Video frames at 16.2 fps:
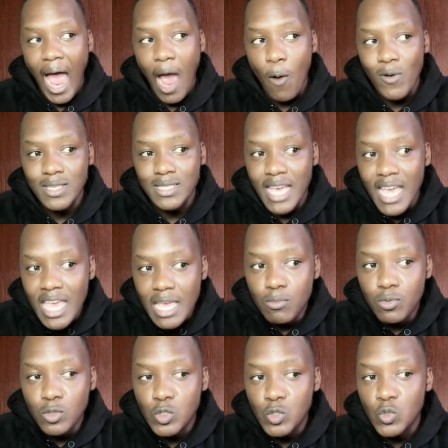I was
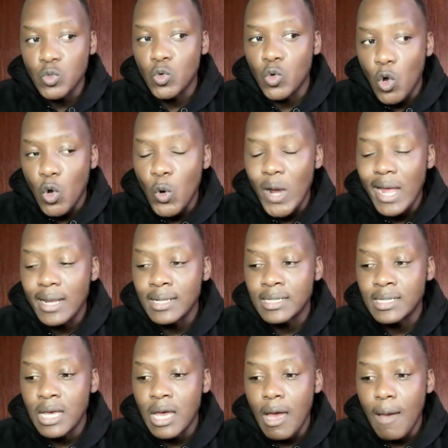able to go
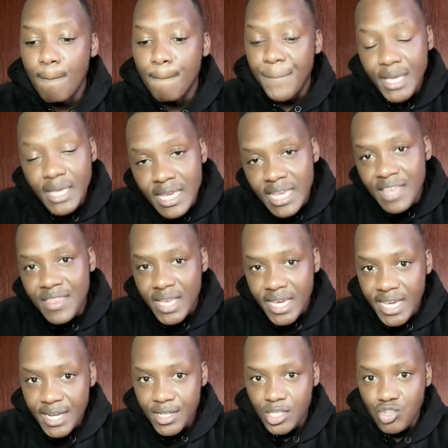and be in
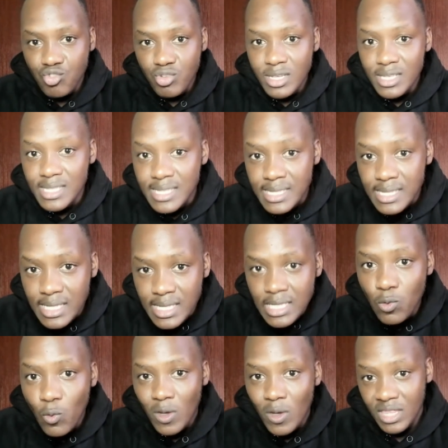the industry,
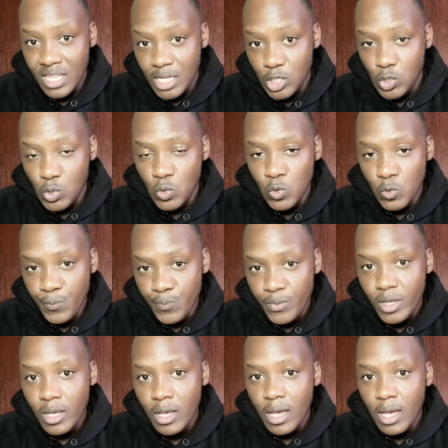see what they do,
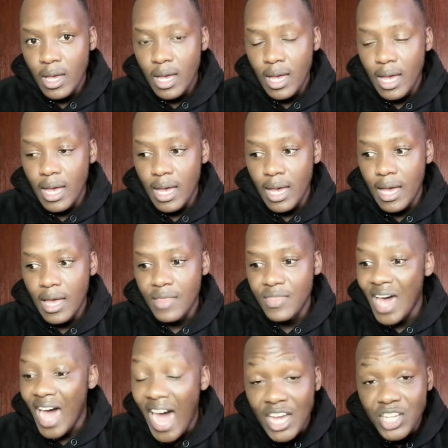
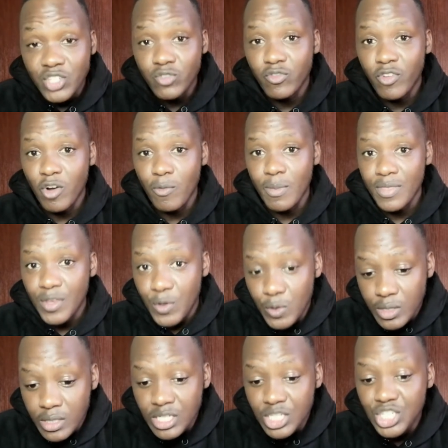the harsh environment, the
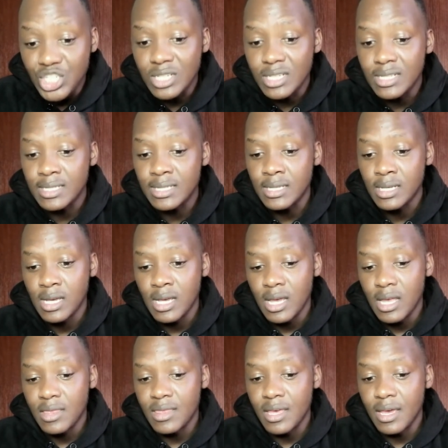conditions,
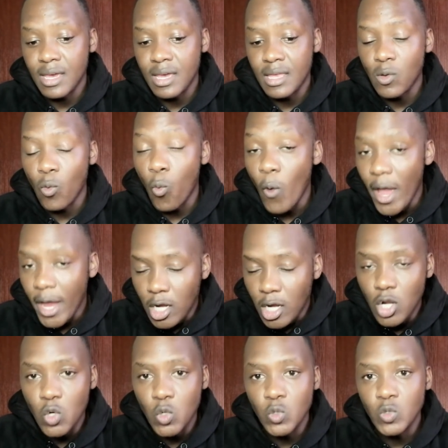the
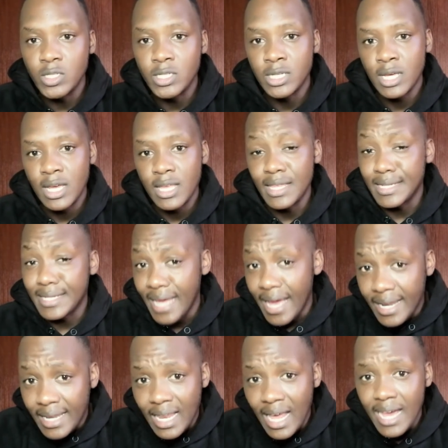workload, the
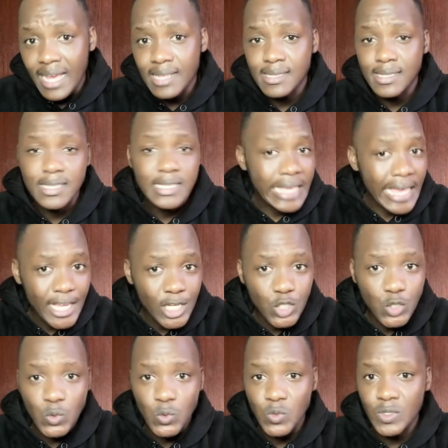deadlines, the
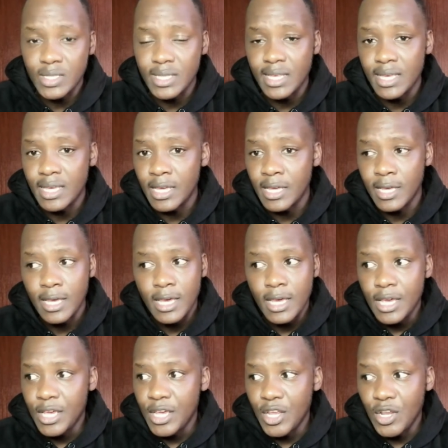schedules, the
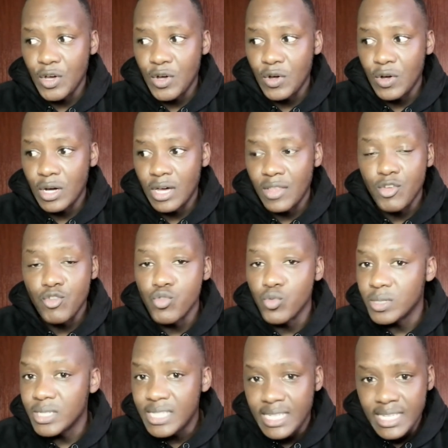the
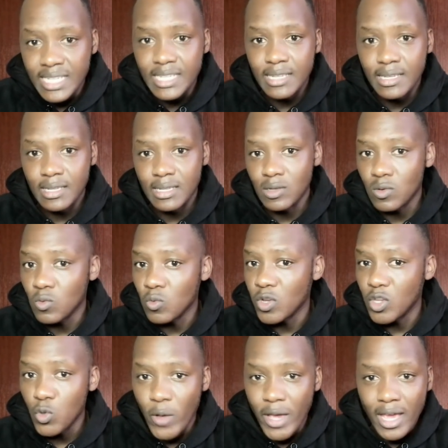routine.
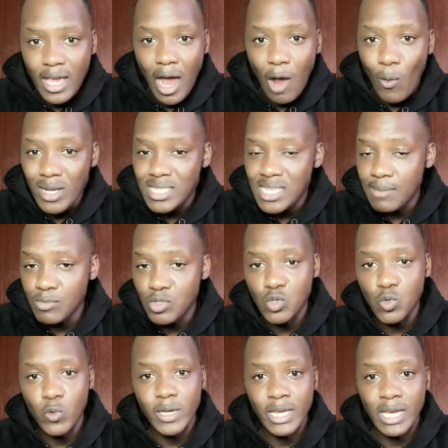When you wake up, what time
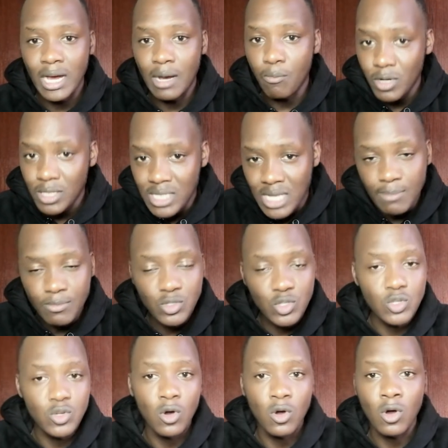do you wake up? What time do
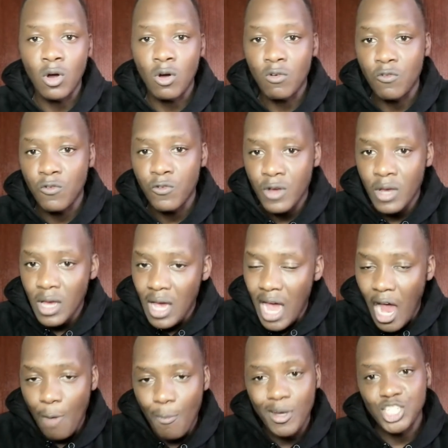you knock off?
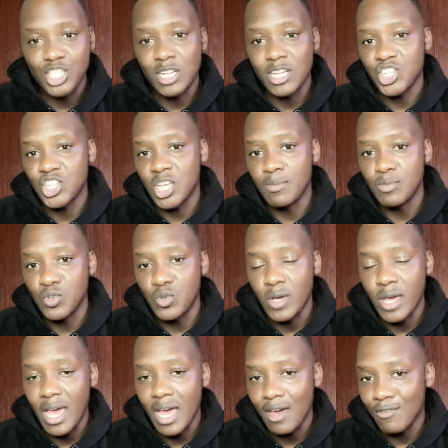How much lunchtime do you
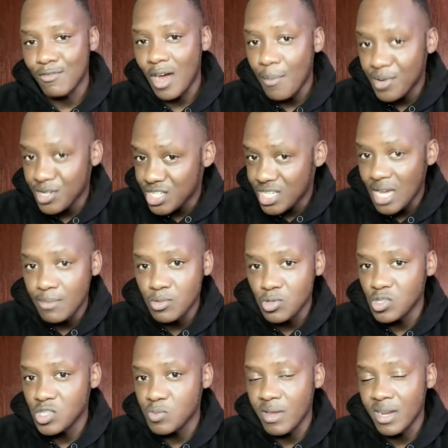have? How much time
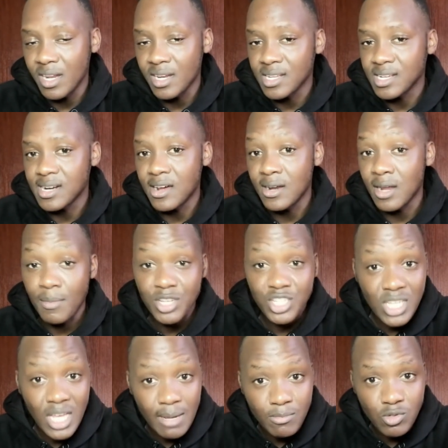do you spend on the ground? How
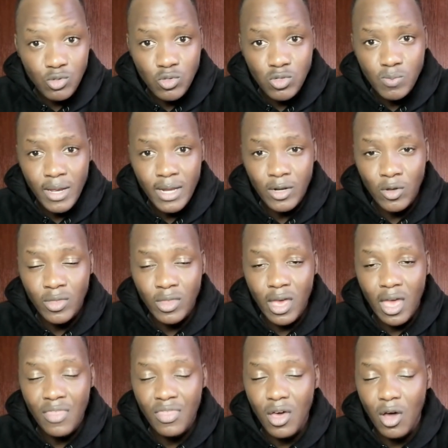much time do you spend
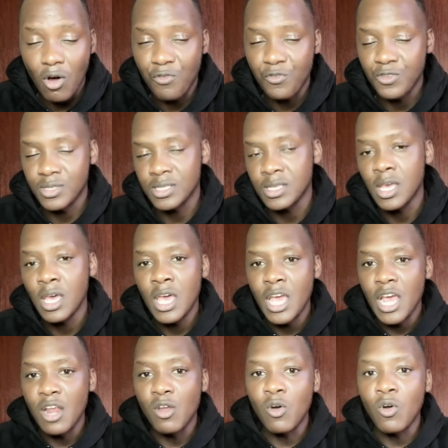at the office?
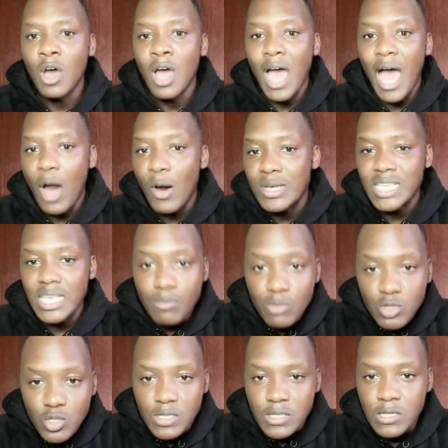I was
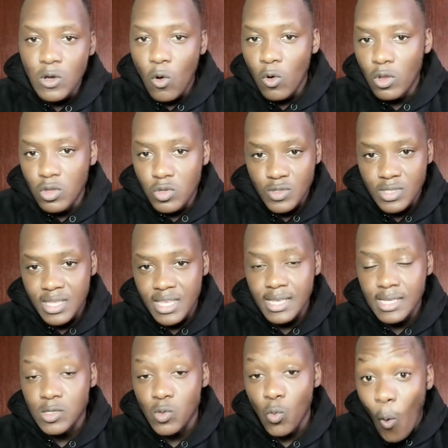able to see all those
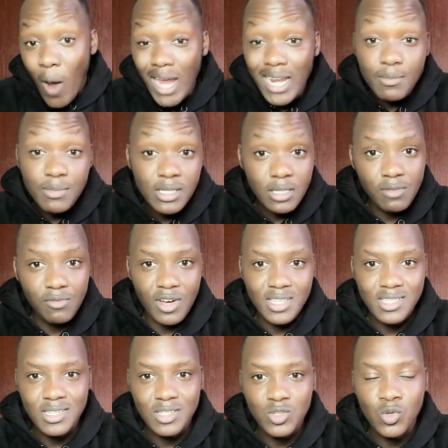things while I'm still in
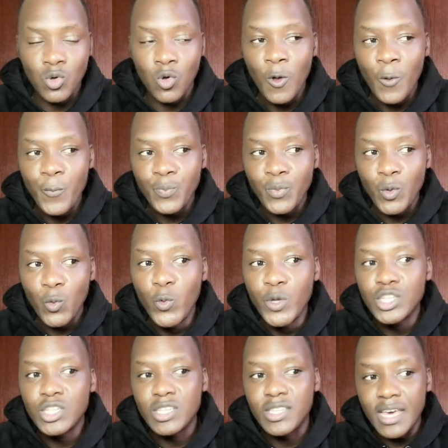varsity. So,
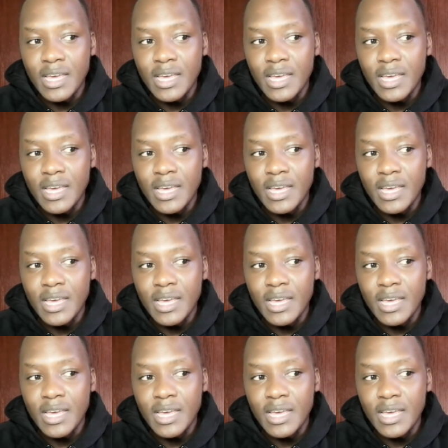which